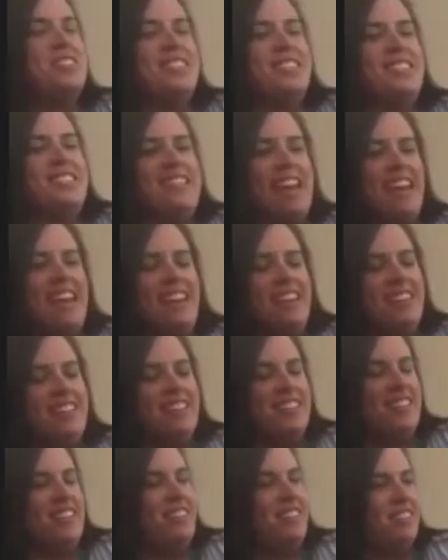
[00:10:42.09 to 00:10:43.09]
Yeah.
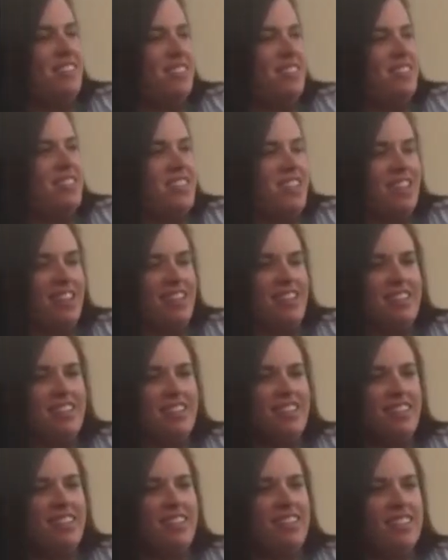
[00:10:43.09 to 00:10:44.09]
I don't
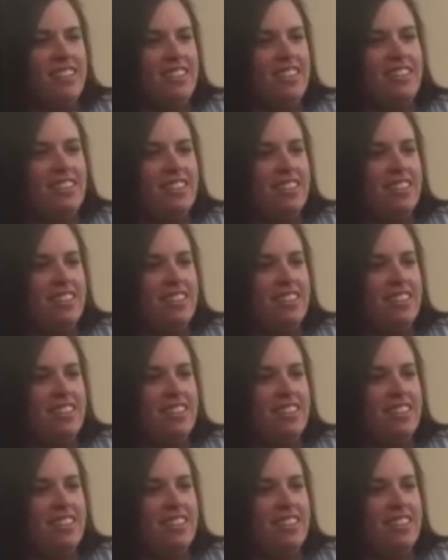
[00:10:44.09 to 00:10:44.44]
understand.